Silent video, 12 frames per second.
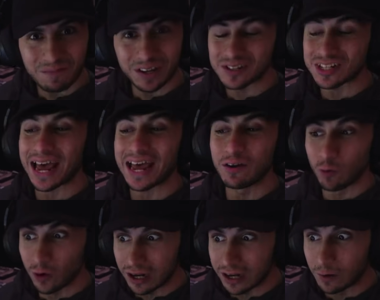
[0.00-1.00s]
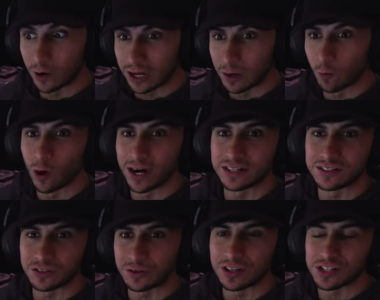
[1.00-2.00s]
because I really wanted
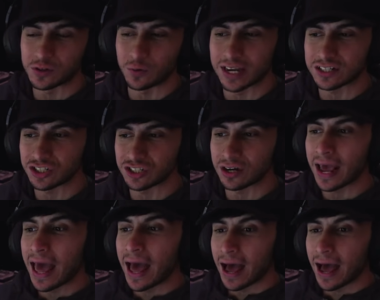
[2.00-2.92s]
to do this reaction